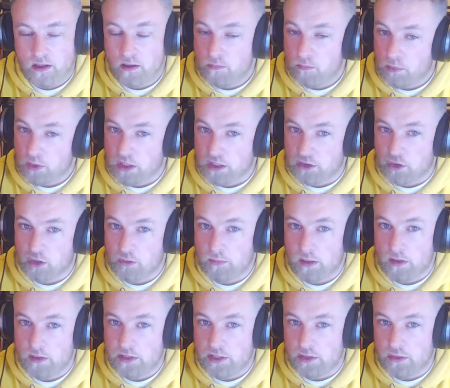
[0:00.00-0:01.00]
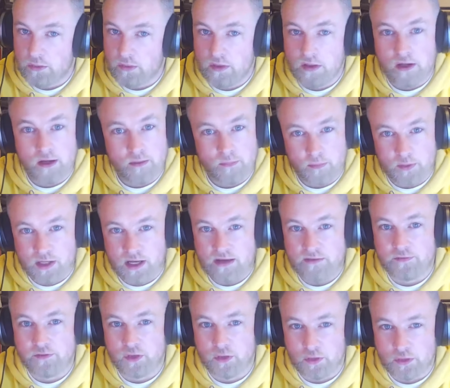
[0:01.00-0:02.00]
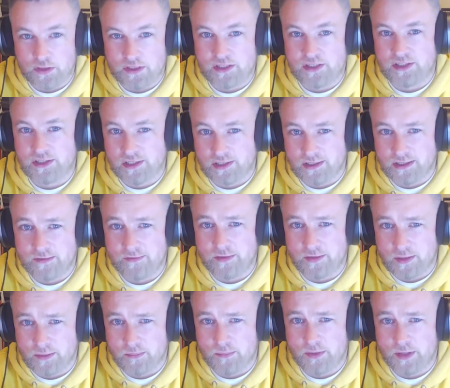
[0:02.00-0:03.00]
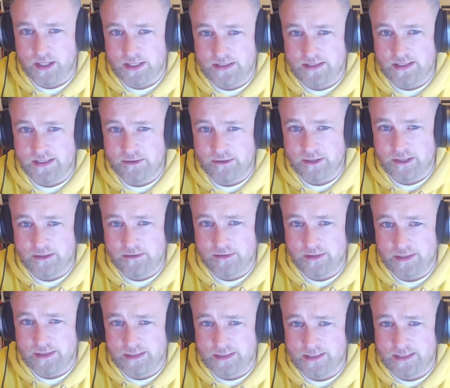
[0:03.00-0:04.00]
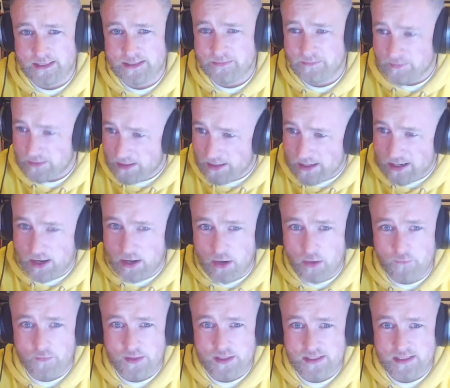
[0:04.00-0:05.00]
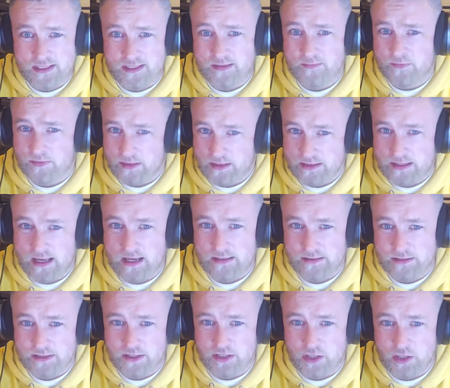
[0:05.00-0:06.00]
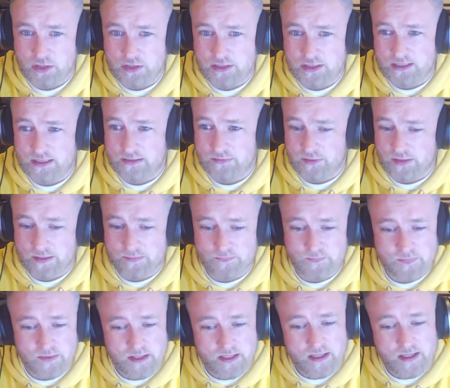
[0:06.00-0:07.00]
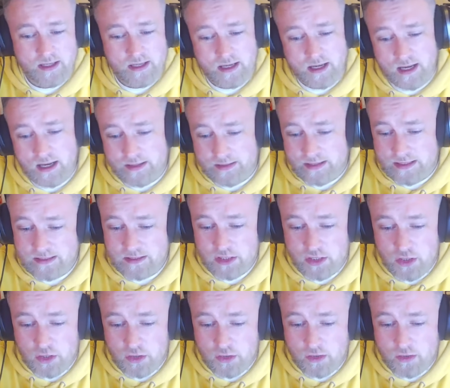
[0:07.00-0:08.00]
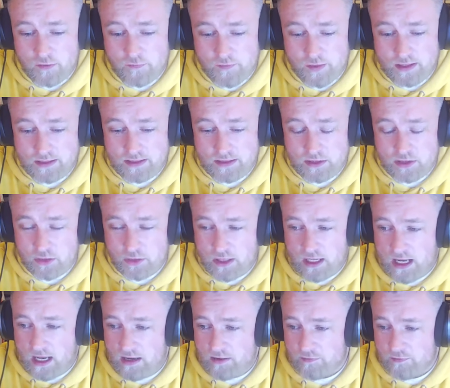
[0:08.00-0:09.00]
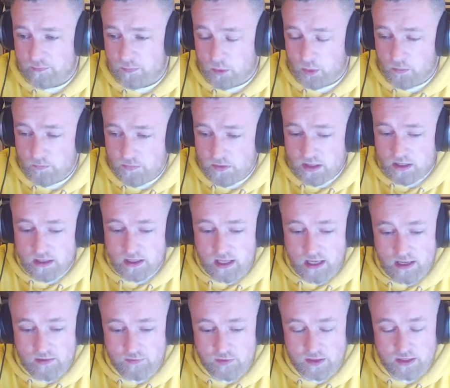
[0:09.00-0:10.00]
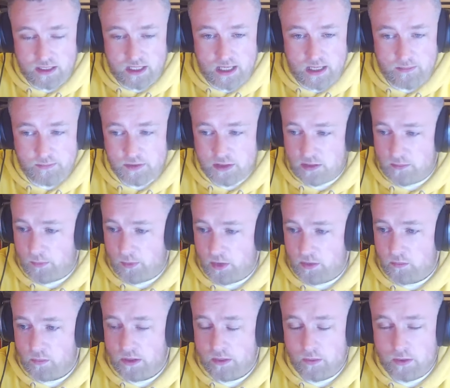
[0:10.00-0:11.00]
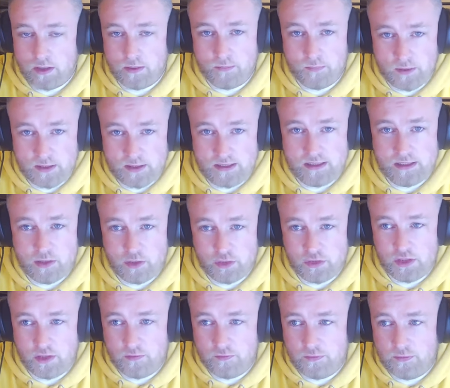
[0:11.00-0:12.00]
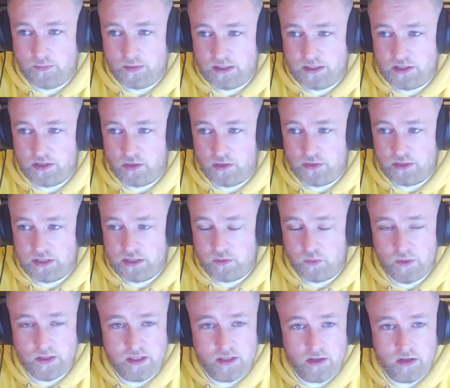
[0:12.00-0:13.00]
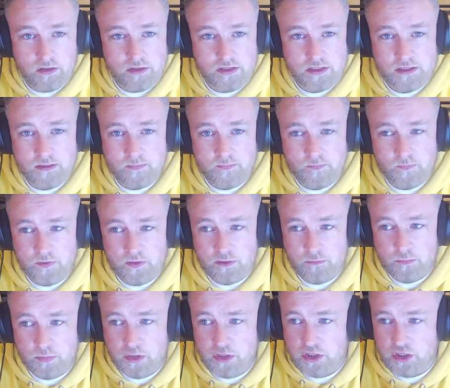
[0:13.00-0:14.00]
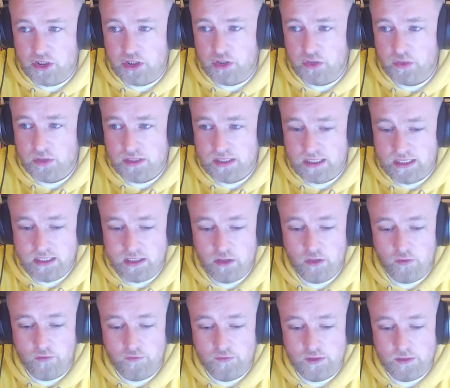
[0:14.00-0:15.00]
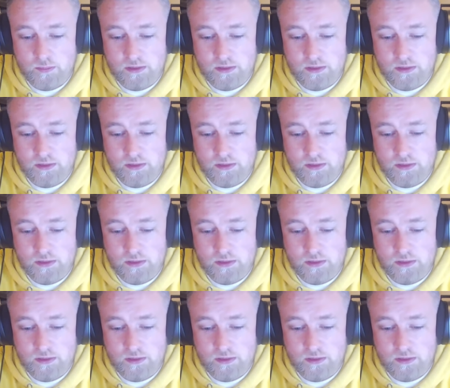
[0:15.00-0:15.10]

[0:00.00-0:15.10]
But I don't know about you, but I've noticed a significant price increase recently, and obviously that's the cost of living. That's the knock-on effect it's going to have. But if it came to the point where we're completely cut off from these sources, we're not producing enough to be